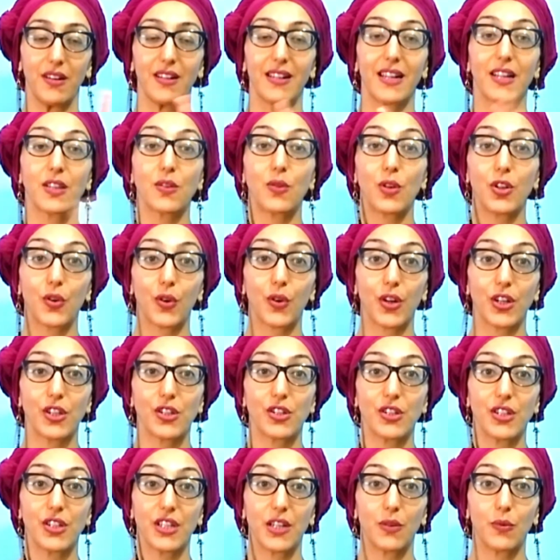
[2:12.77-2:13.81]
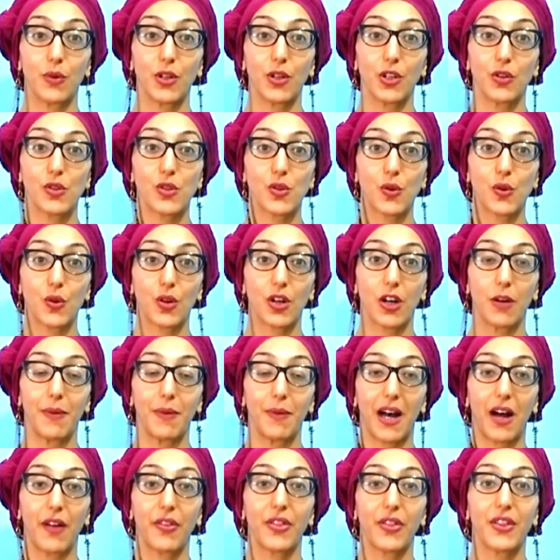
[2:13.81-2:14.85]
That's all you're going to need when you talk
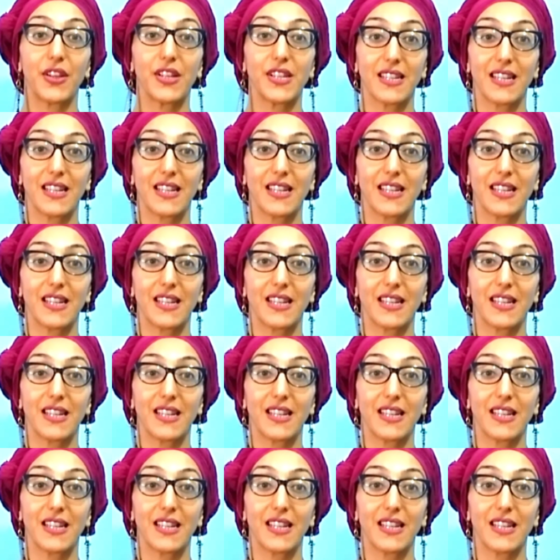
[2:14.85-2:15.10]
about